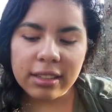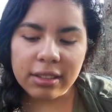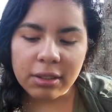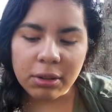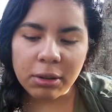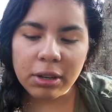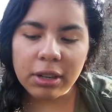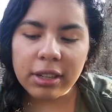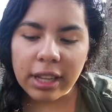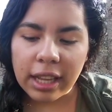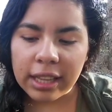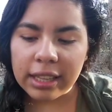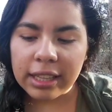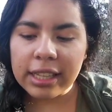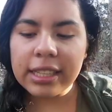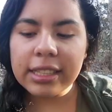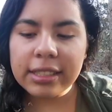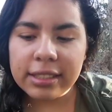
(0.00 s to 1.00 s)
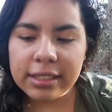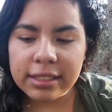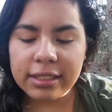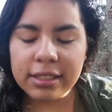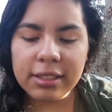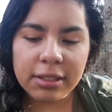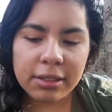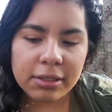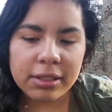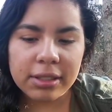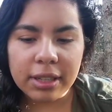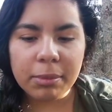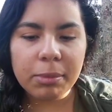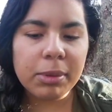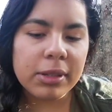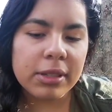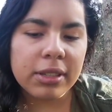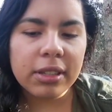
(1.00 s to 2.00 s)
or at least,
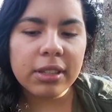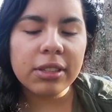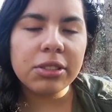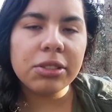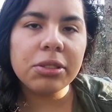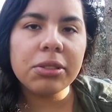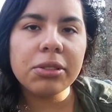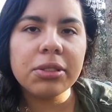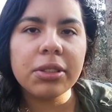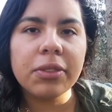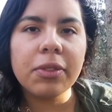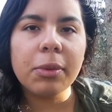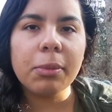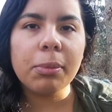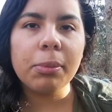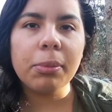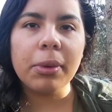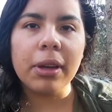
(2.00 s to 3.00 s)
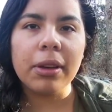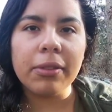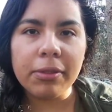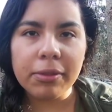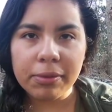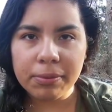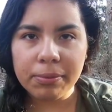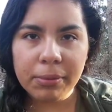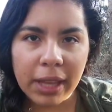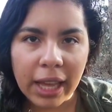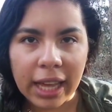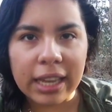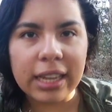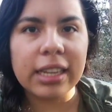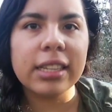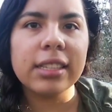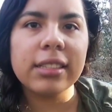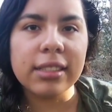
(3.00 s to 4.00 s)
step into the shoes of
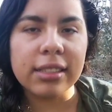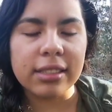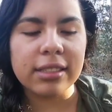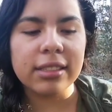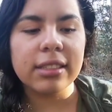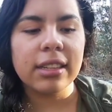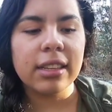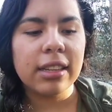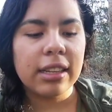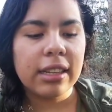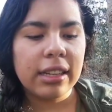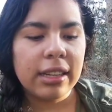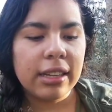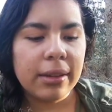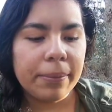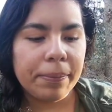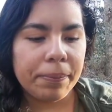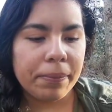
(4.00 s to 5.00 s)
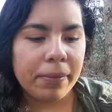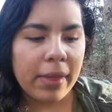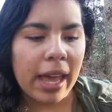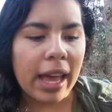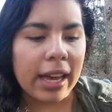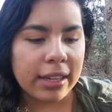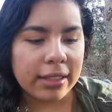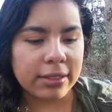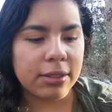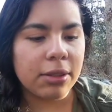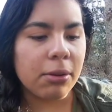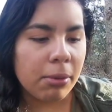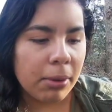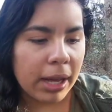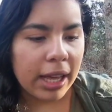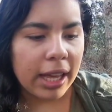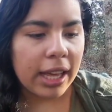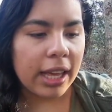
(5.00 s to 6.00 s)
Katniss and act the
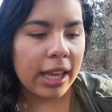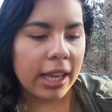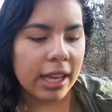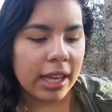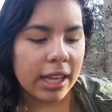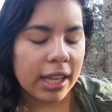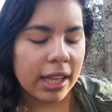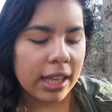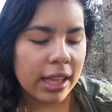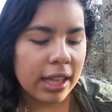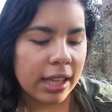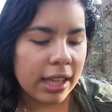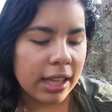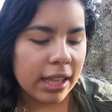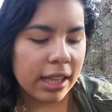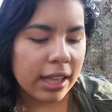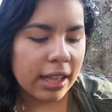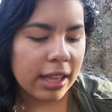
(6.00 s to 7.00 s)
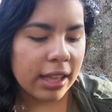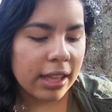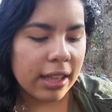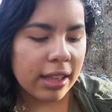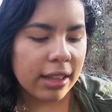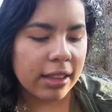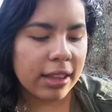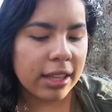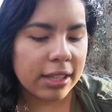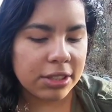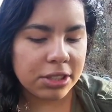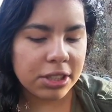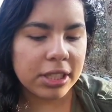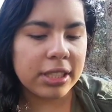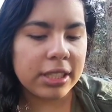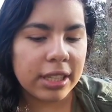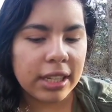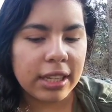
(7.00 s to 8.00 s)
way that
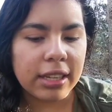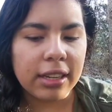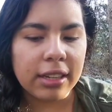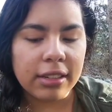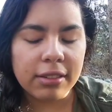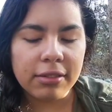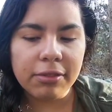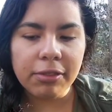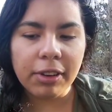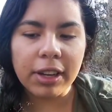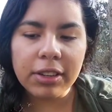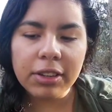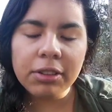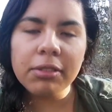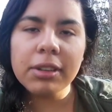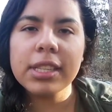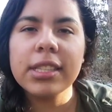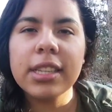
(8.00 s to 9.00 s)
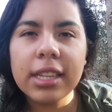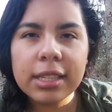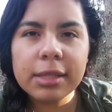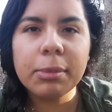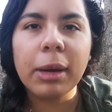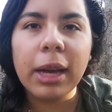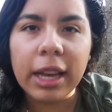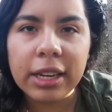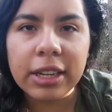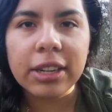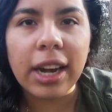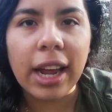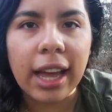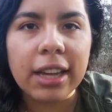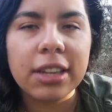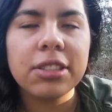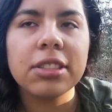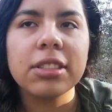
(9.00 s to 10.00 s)
she did and find her reasonings behind her
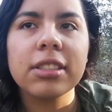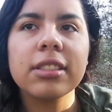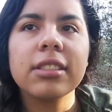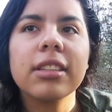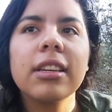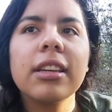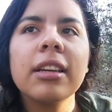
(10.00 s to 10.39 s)
actions,